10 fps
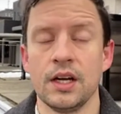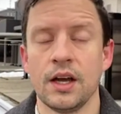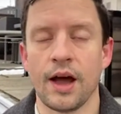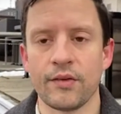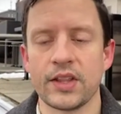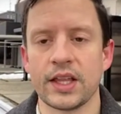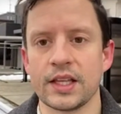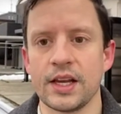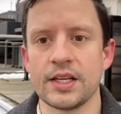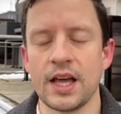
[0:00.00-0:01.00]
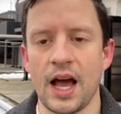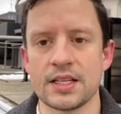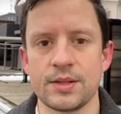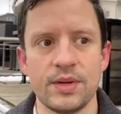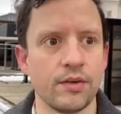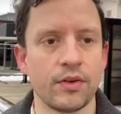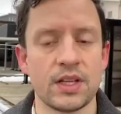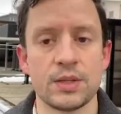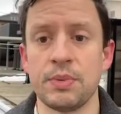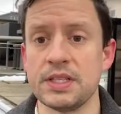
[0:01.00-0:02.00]
everything that has to be done for this
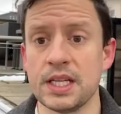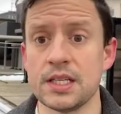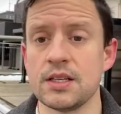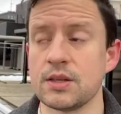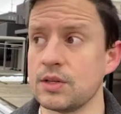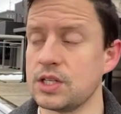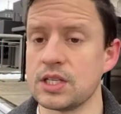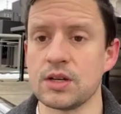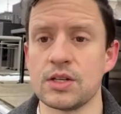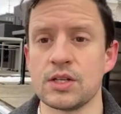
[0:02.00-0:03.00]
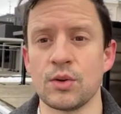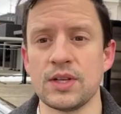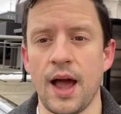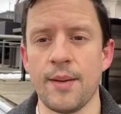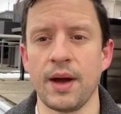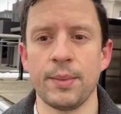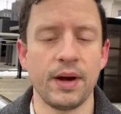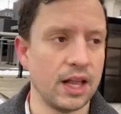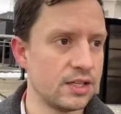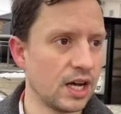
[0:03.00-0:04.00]
business. So it's just, there's just no time. I
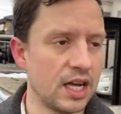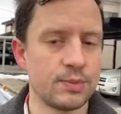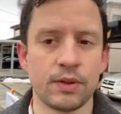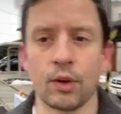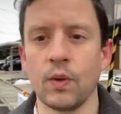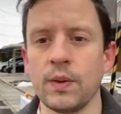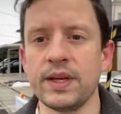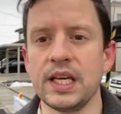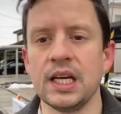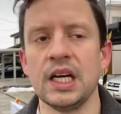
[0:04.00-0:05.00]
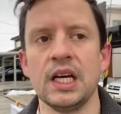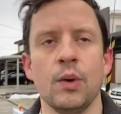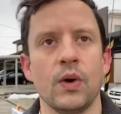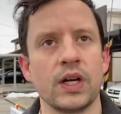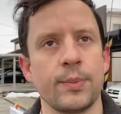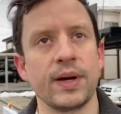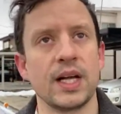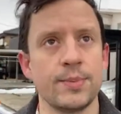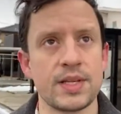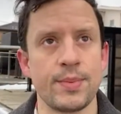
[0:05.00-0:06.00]
apologize, but there will be 1 Cuppa
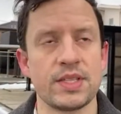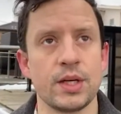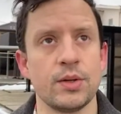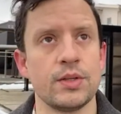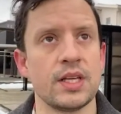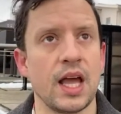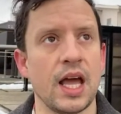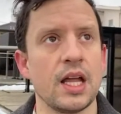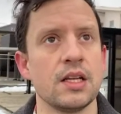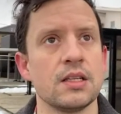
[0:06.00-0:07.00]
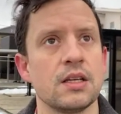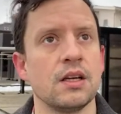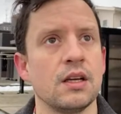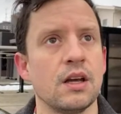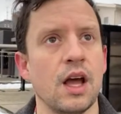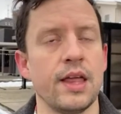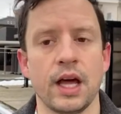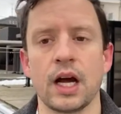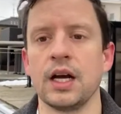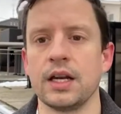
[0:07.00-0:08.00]
Clips episodes and that
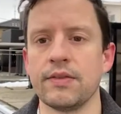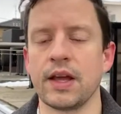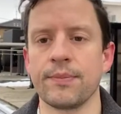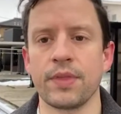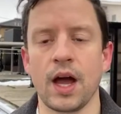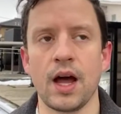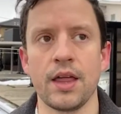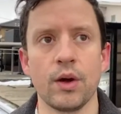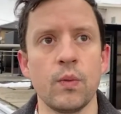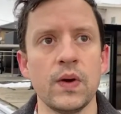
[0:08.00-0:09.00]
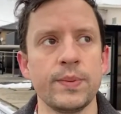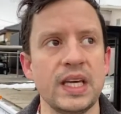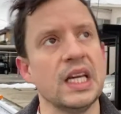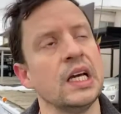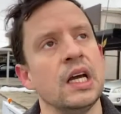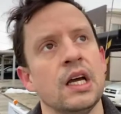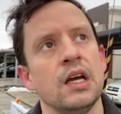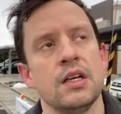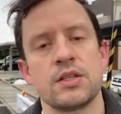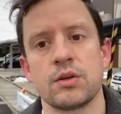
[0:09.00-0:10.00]
kind of thing. There will be
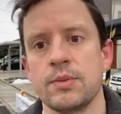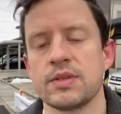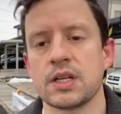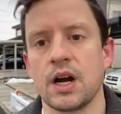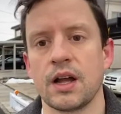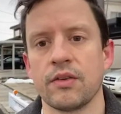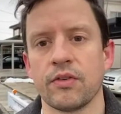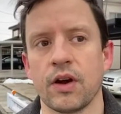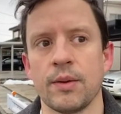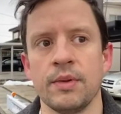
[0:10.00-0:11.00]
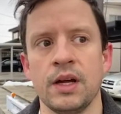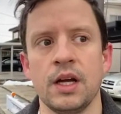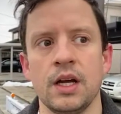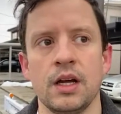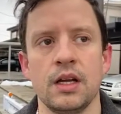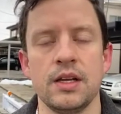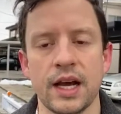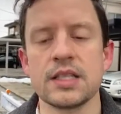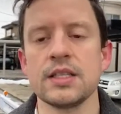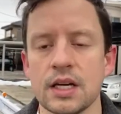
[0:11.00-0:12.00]
streams starting from
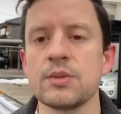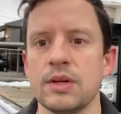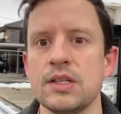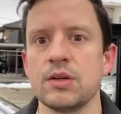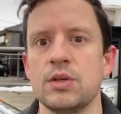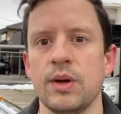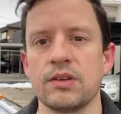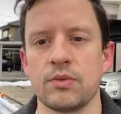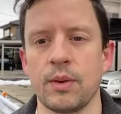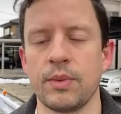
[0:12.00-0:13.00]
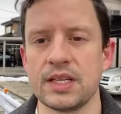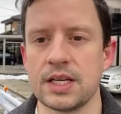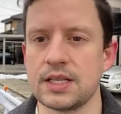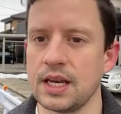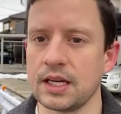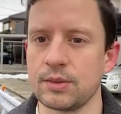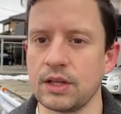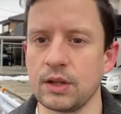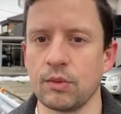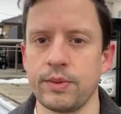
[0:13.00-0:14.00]
next week, so 2 weeks from now, but as I said, next week there
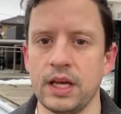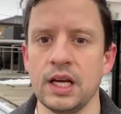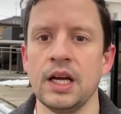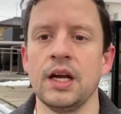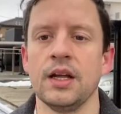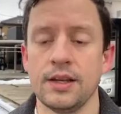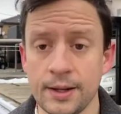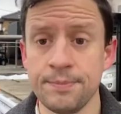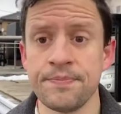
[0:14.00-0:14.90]
will be none.